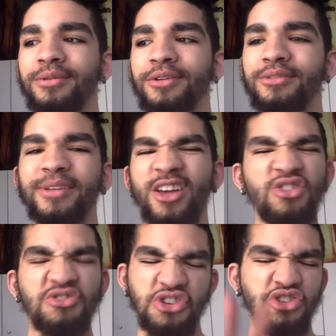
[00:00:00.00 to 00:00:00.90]
It's being like,
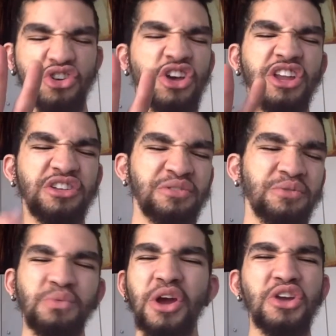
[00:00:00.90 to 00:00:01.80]
oh, you're good.
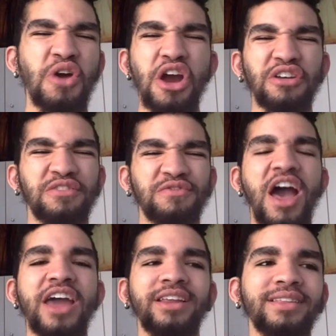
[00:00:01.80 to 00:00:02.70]
Where you are is fine.